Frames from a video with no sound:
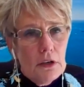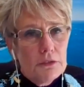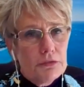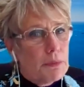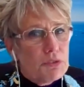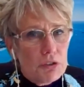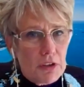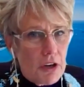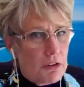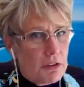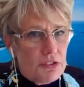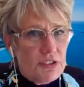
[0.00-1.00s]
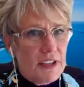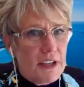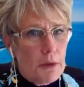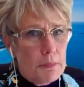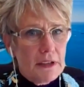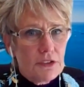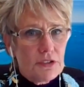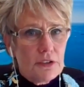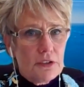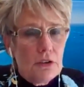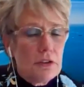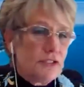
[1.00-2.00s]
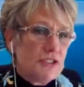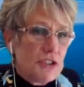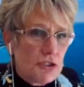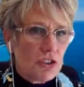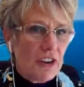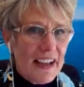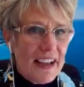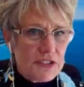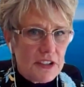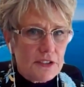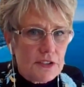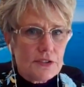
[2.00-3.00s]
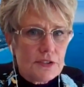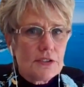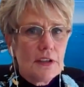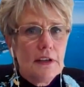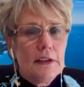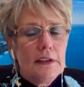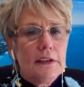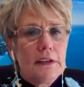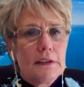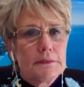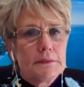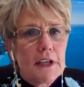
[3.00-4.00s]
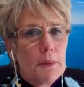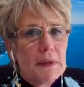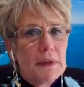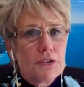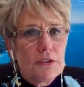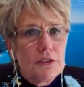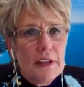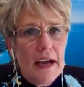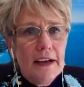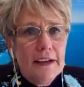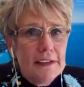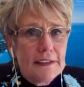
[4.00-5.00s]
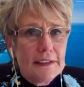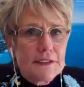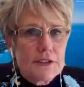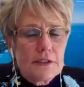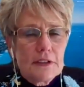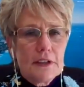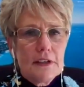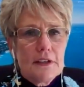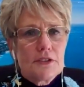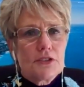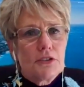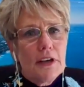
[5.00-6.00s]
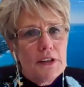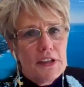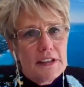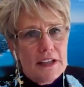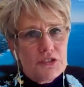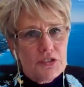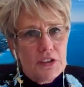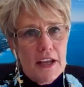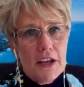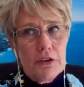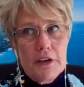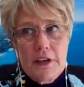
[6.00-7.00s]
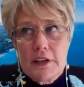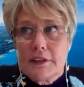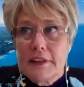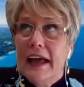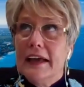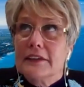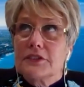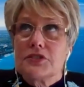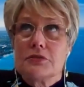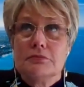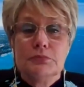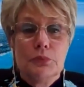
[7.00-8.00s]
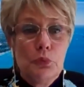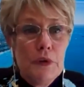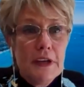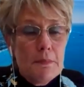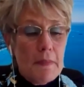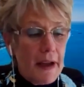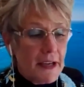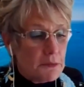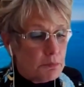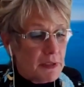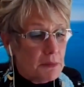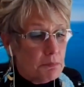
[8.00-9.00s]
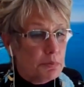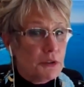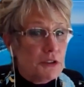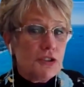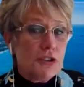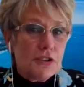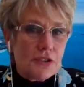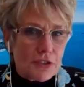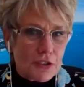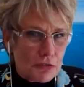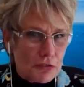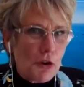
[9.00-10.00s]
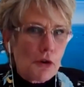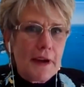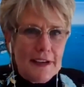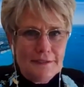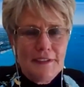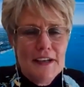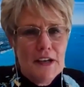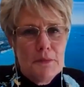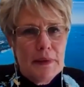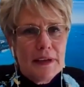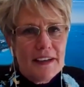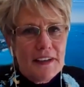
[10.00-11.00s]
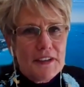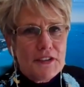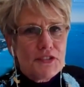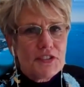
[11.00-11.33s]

of cryptocurrency coming to, or digital assets um, coming to the island. So I think that's an area that we might be pushed to grow in because